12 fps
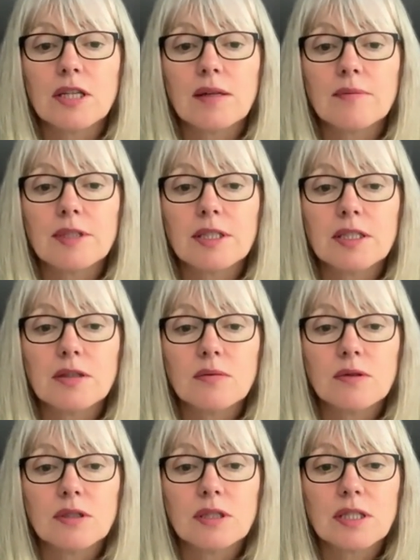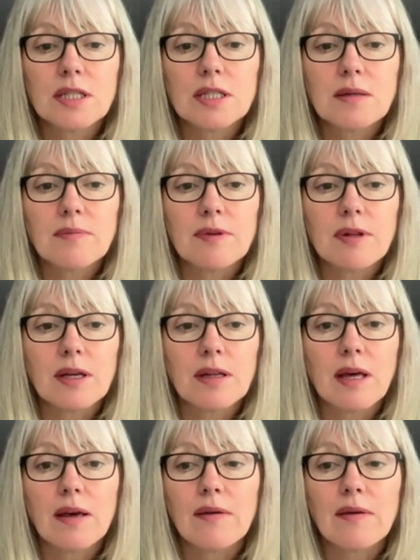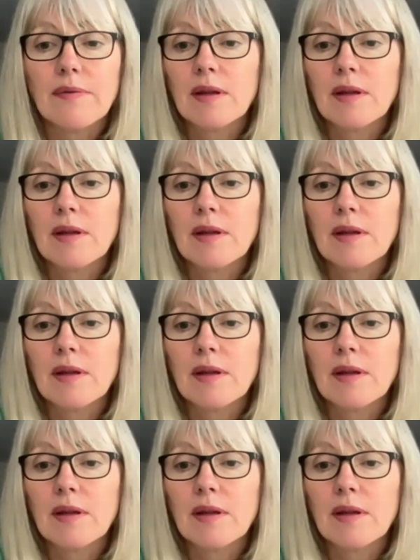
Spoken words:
James, did you want to say something there?